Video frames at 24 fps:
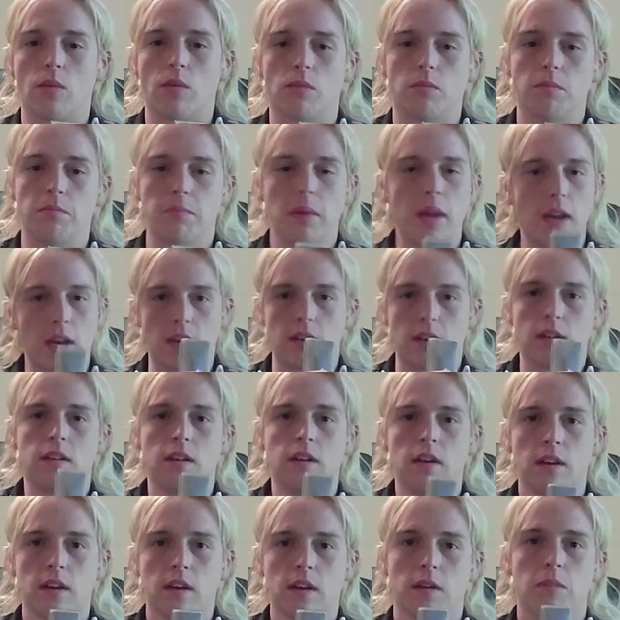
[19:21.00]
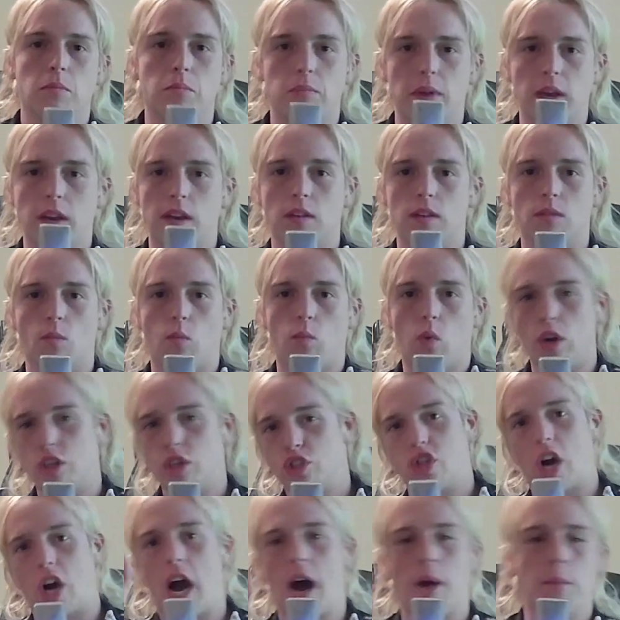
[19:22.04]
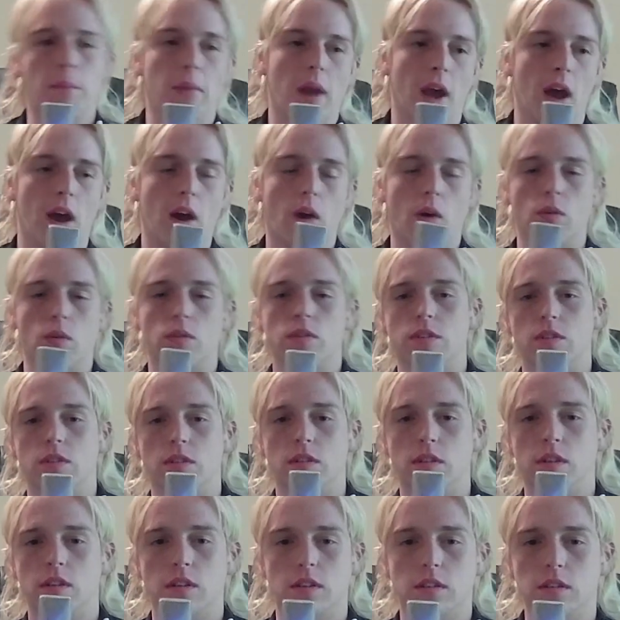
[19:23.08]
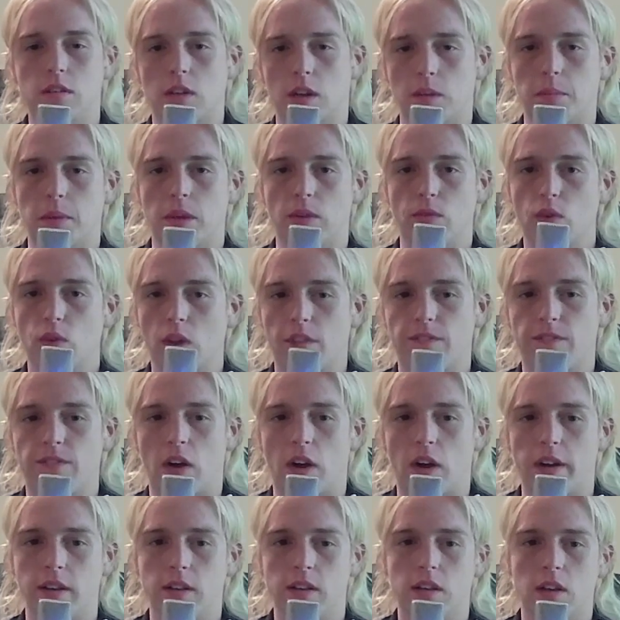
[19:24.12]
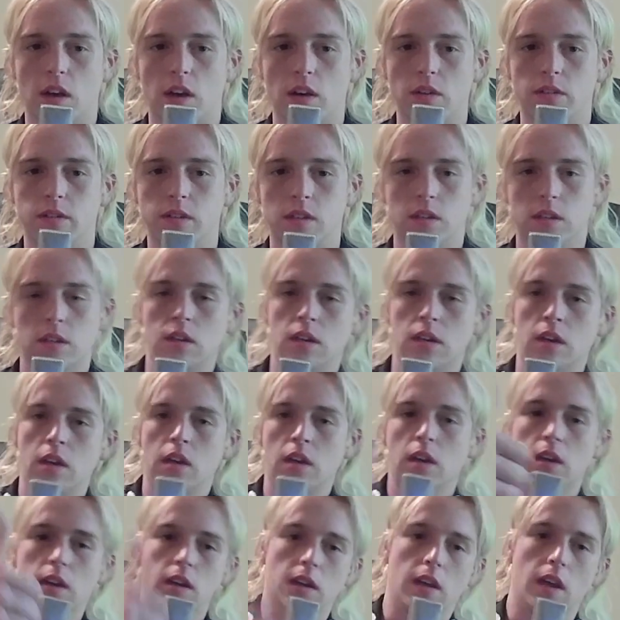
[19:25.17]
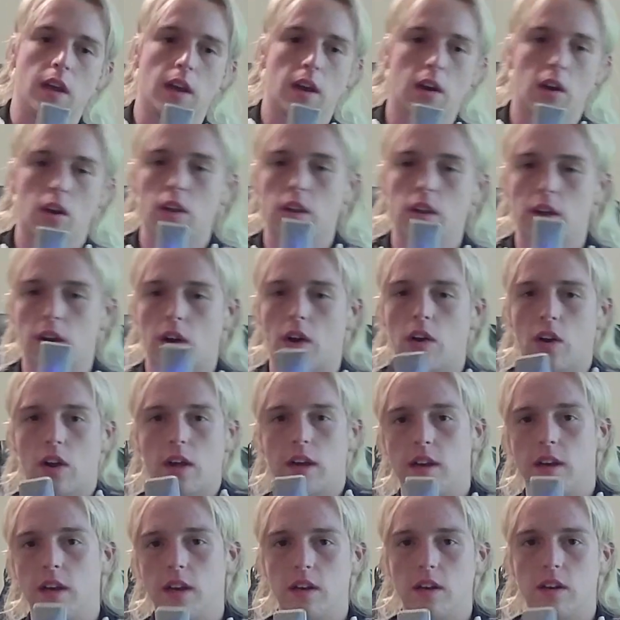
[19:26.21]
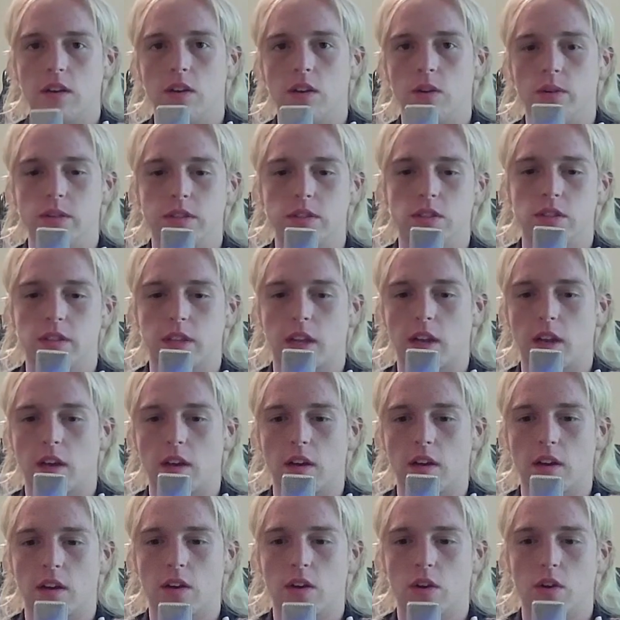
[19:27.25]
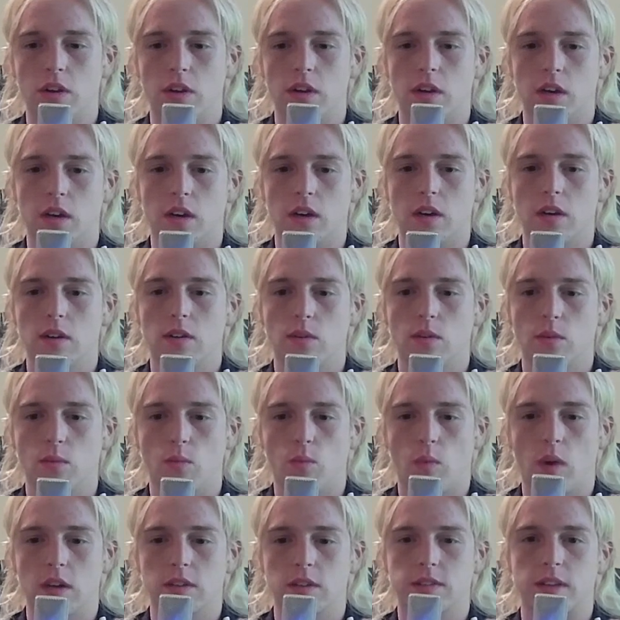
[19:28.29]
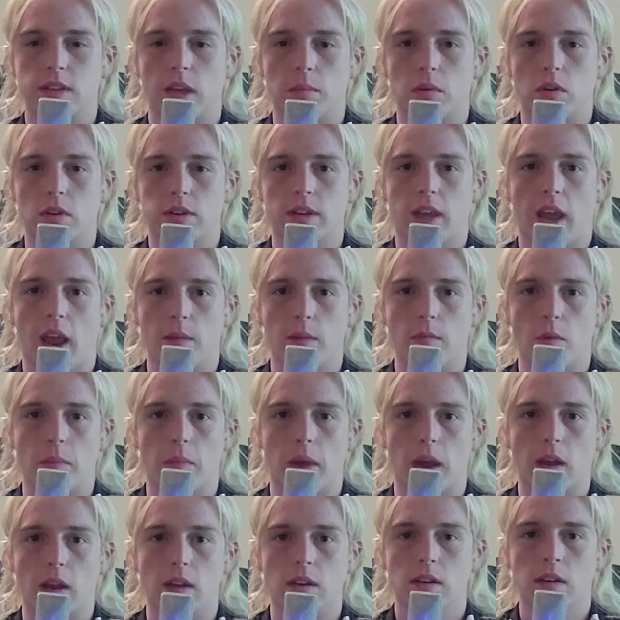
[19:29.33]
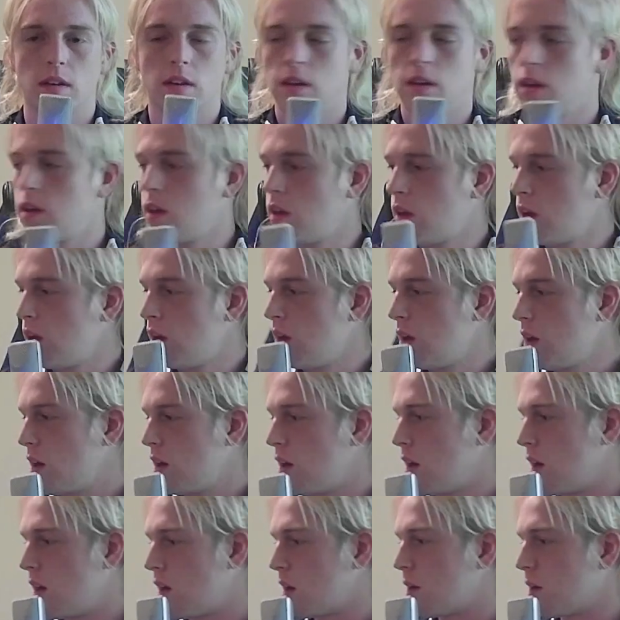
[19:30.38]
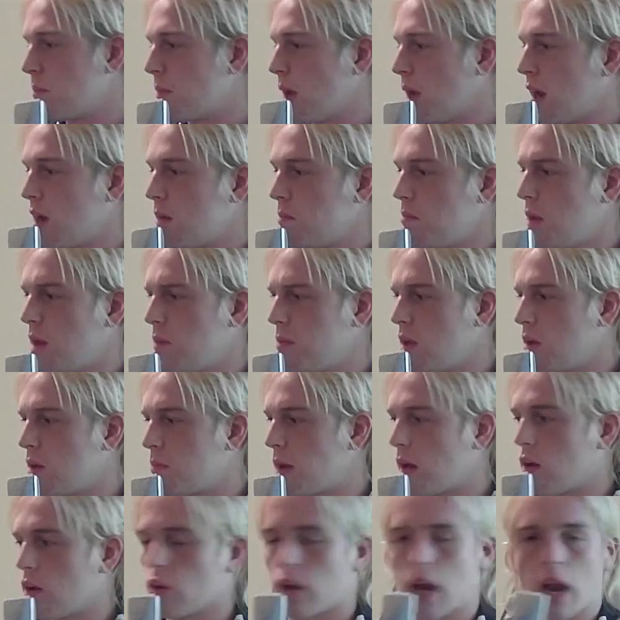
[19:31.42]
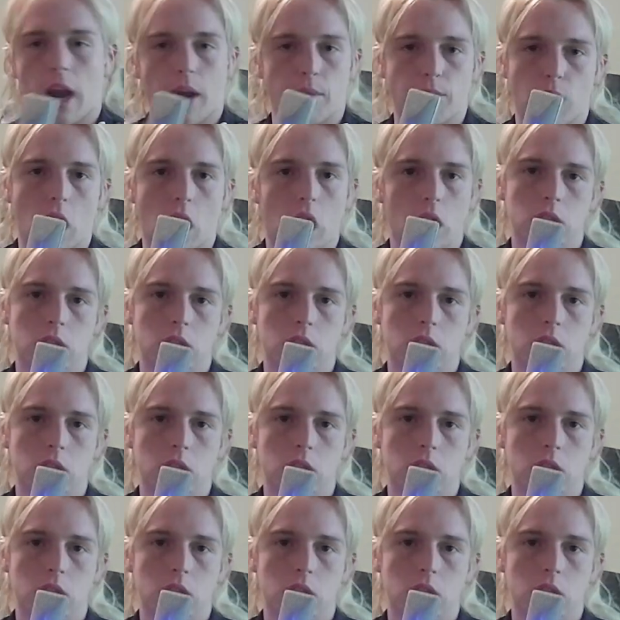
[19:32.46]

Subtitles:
being one job now is going to be real fun. So, yeah, all I need to do is just get a good, well-stable cameraman. And maybe a better camera.